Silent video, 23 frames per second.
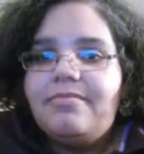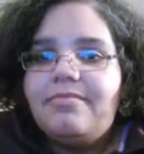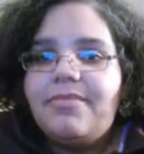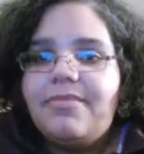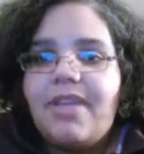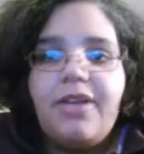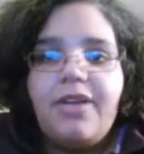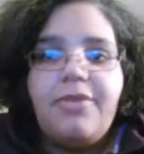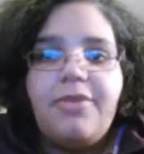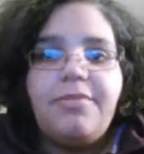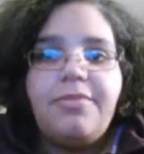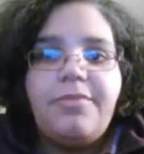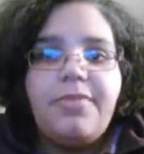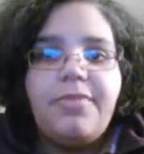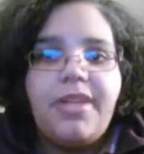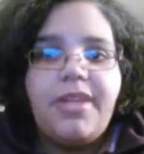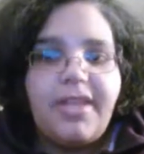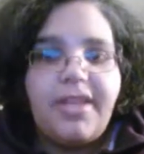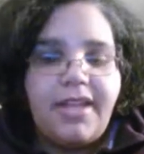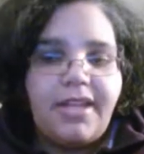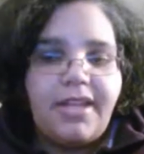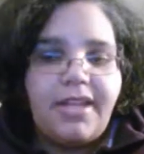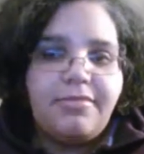I hope
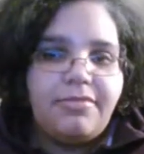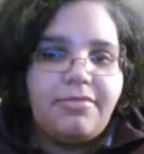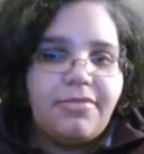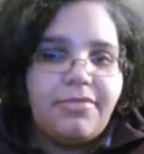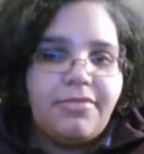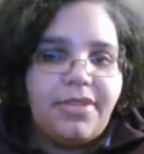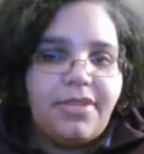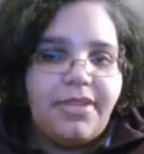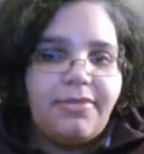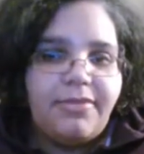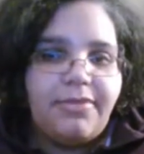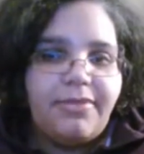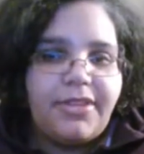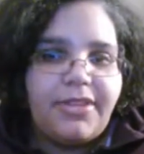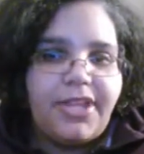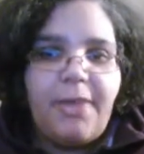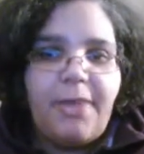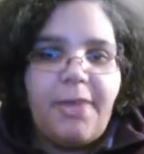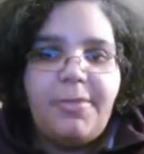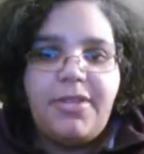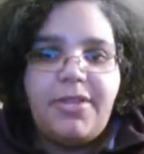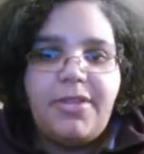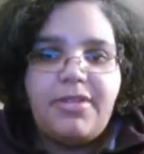again leave a
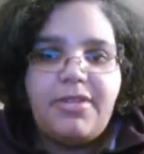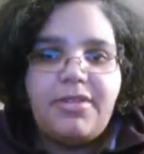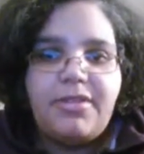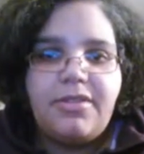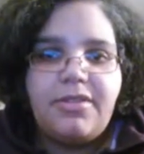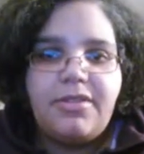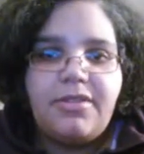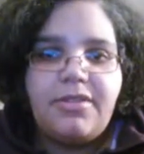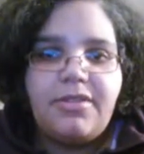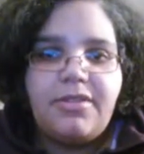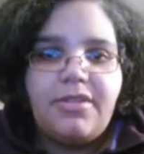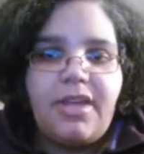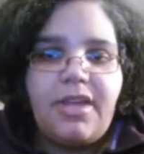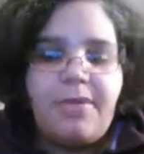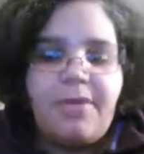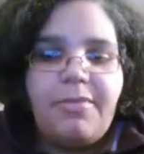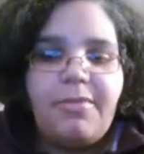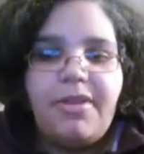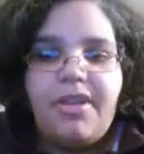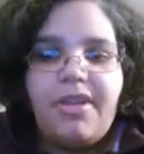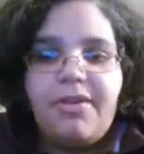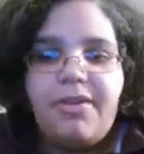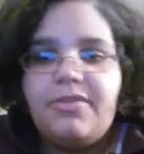comment down
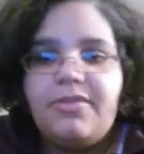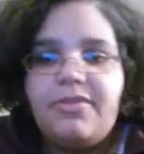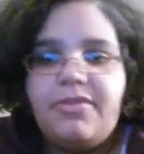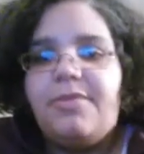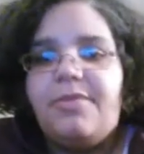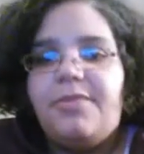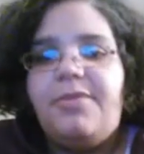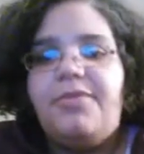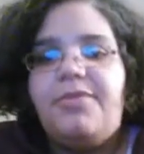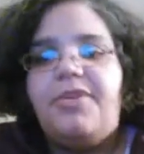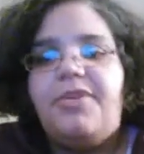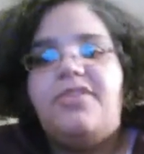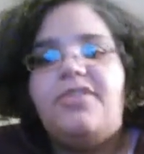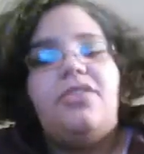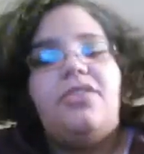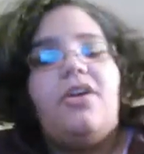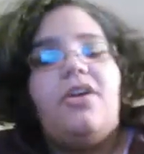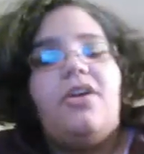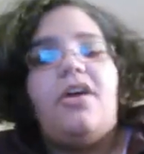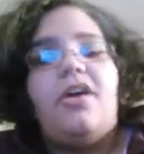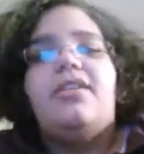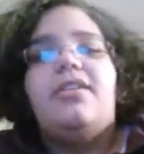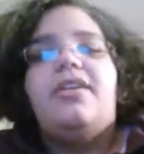below and tell me what you
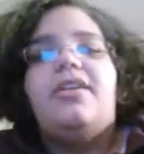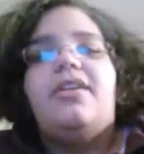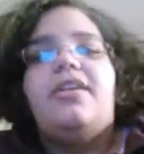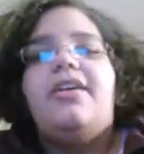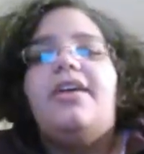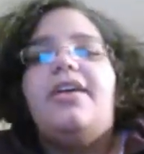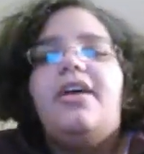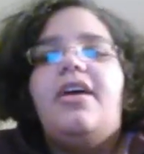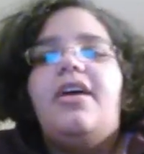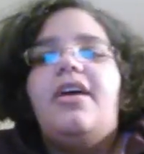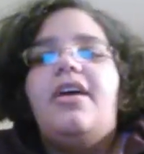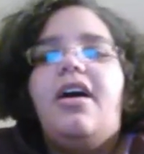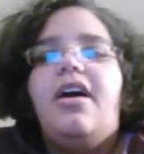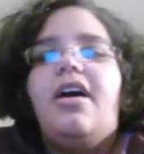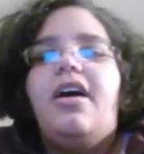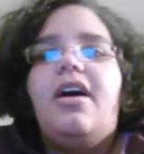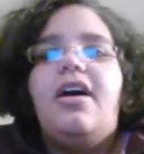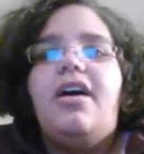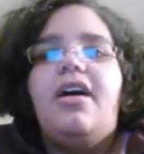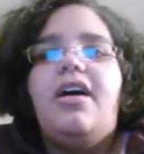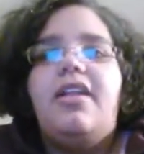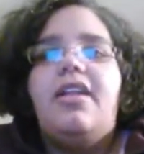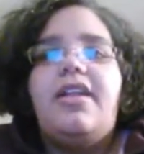thought.
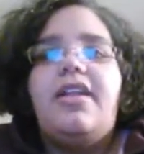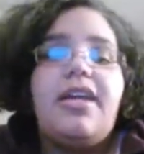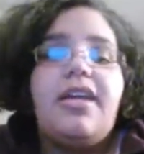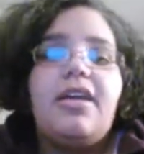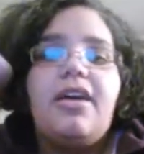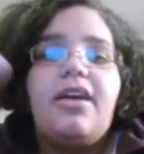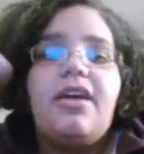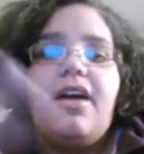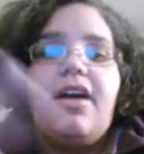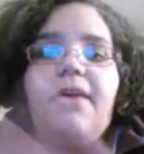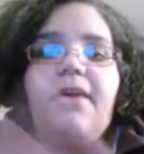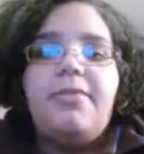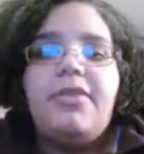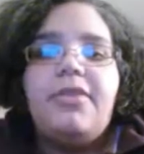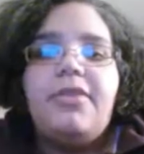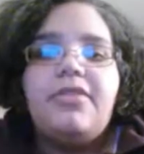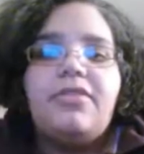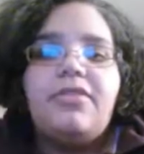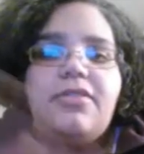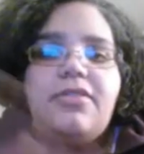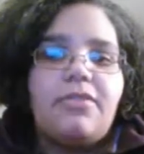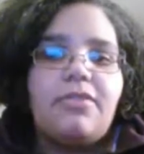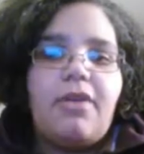Like,
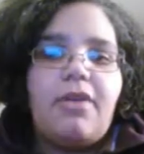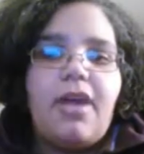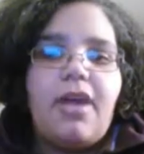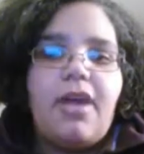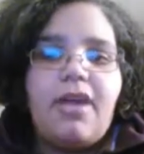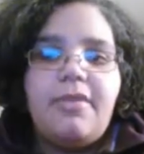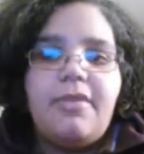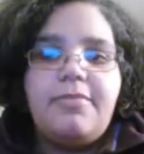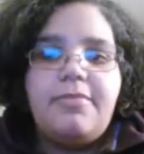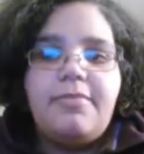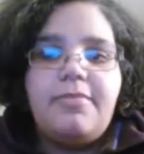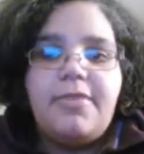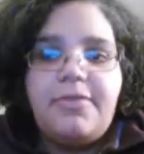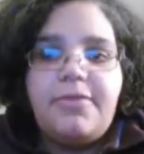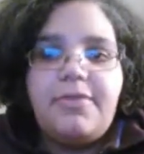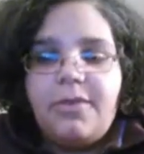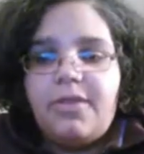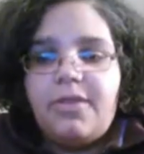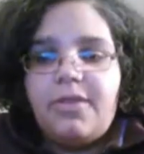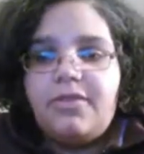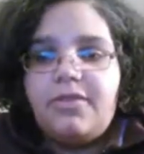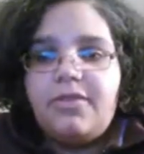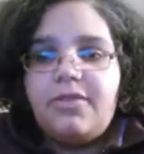comment, subscribe if you
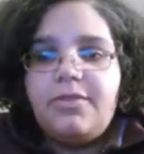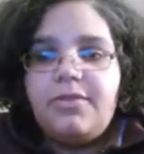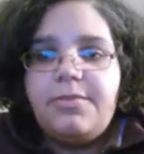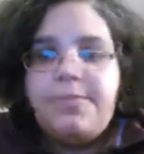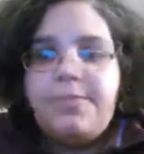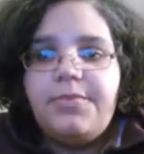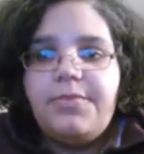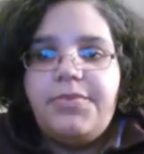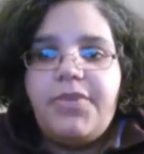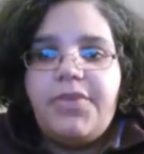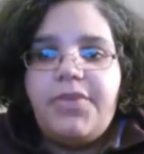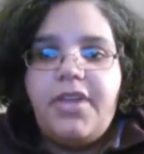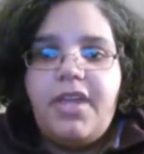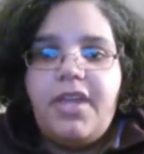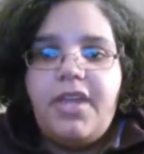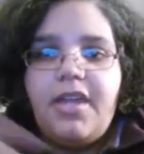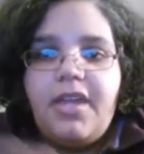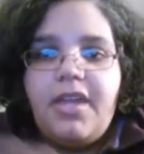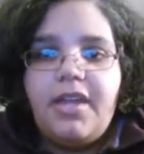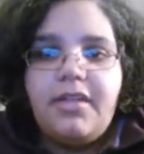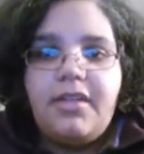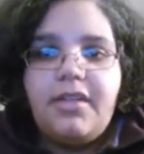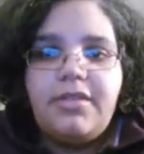want to,
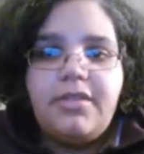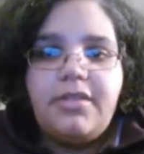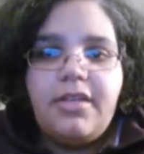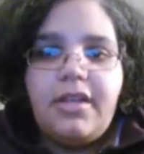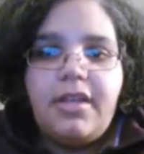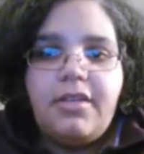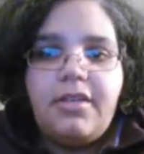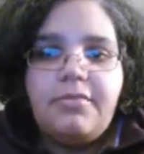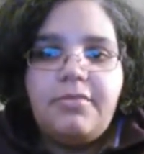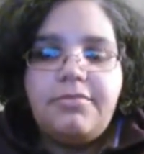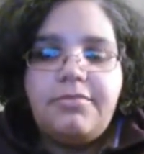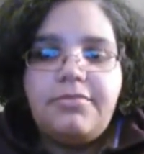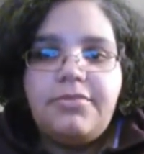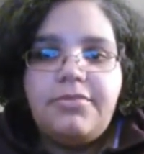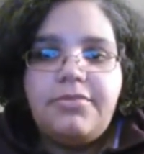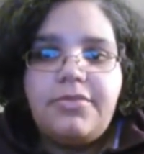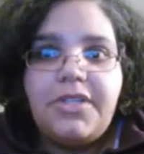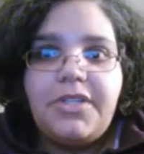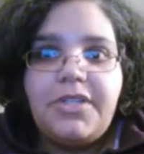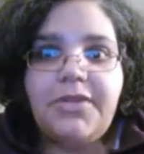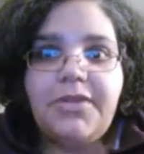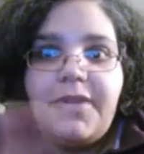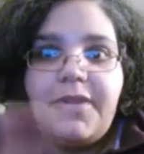and
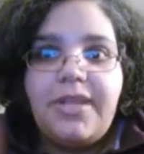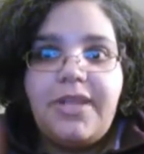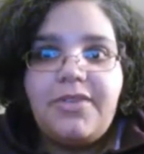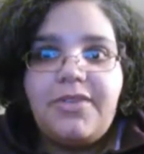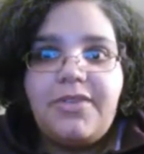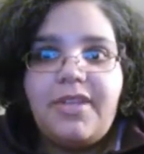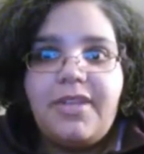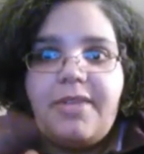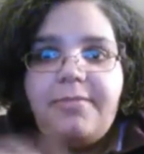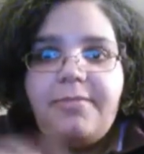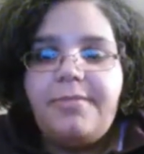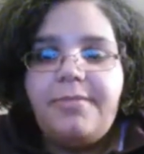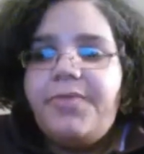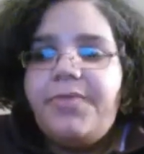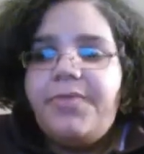see you next time,